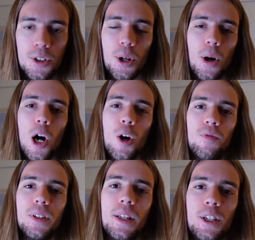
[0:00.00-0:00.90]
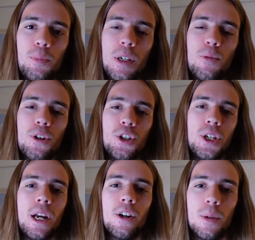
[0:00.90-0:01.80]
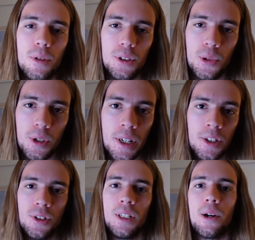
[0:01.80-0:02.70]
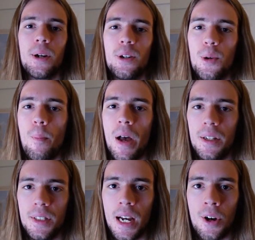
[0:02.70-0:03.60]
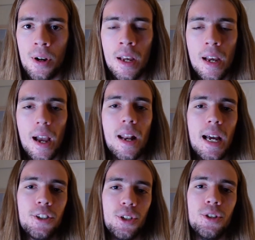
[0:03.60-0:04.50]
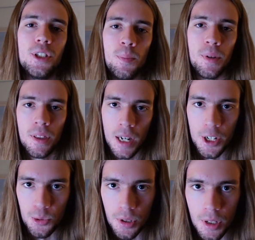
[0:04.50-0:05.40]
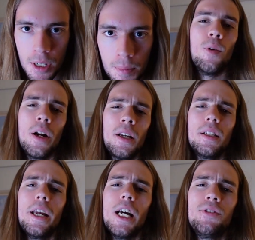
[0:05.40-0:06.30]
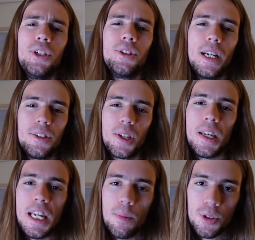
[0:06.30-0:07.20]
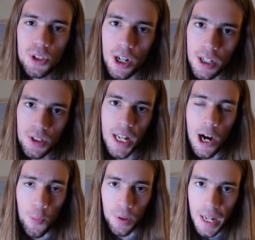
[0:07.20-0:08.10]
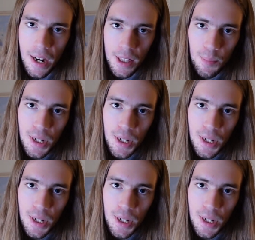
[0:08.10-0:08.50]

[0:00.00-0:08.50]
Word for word: so hopefully they'll be more charitable to her hysterical meltdown and actually sympathize with her. Ironically enough, she says Keemstar is downplaying the